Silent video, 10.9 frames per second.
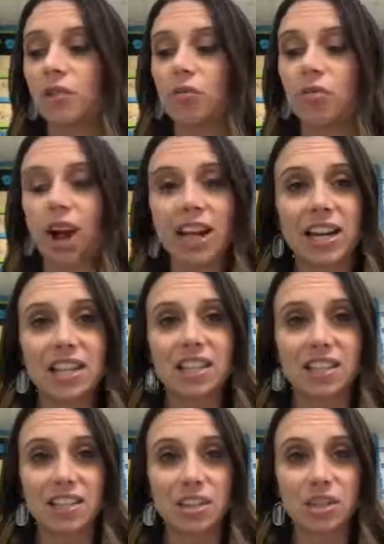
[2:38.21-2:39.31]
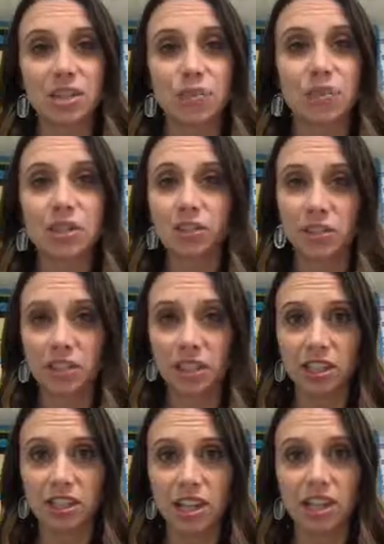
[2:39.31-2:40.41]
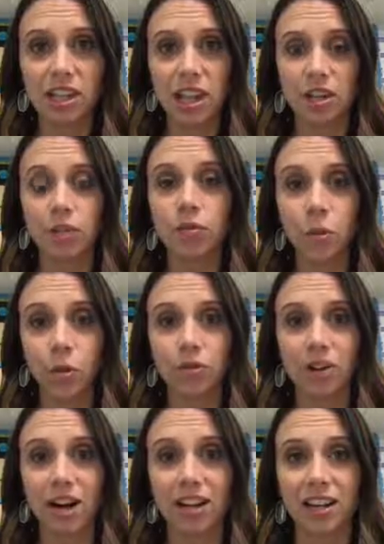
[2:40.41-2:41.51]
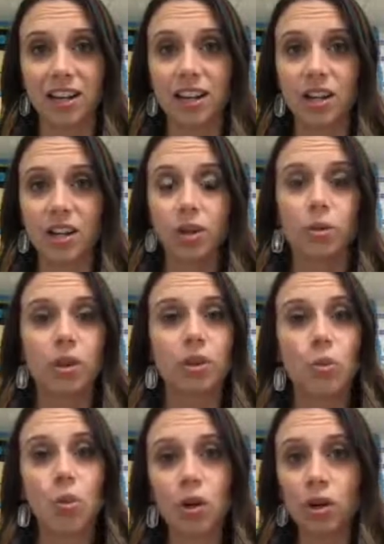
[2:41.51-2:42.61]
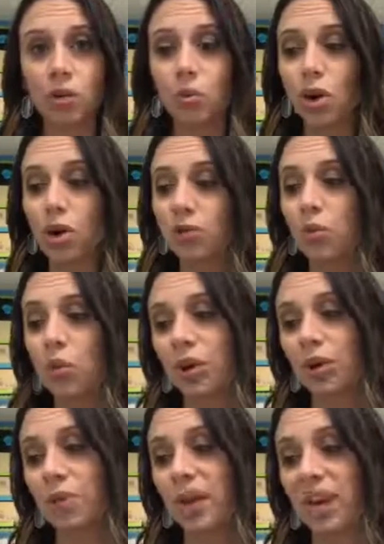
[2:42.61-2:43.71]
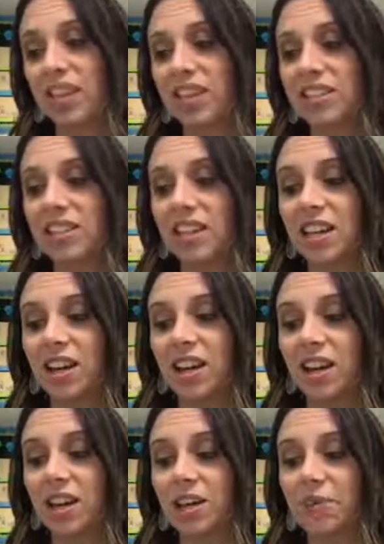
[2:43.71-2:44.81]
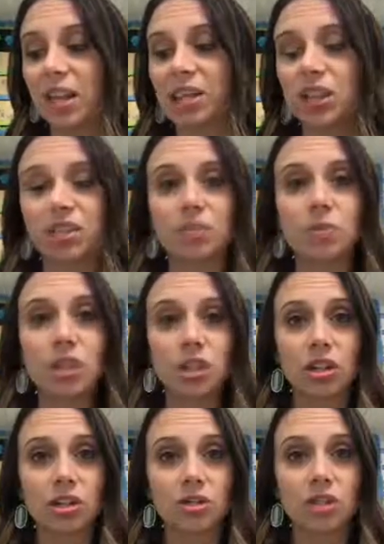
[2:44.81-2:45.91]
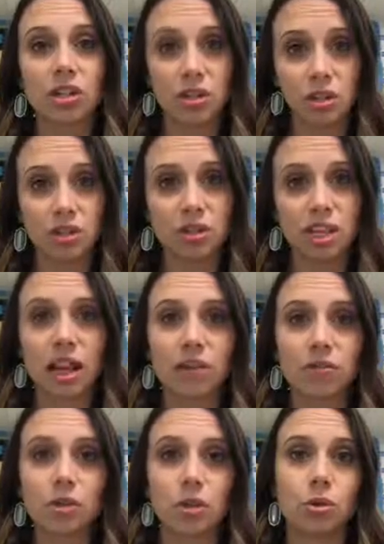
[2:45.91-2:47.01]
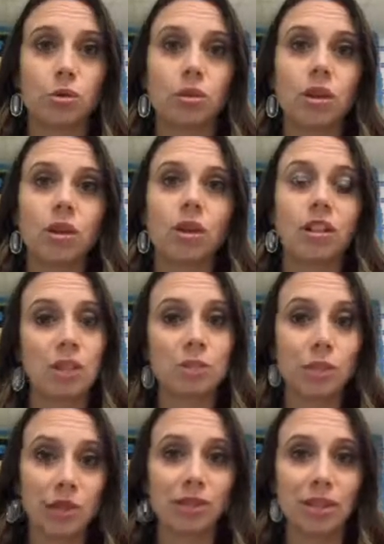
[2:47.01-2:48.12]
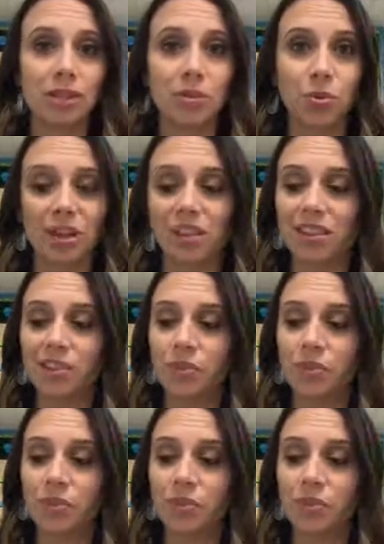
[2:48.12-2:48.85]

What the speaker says: writing centers specifically dedicated for writing, with word walls, word banks, and lots of materials that the students have to experiment with.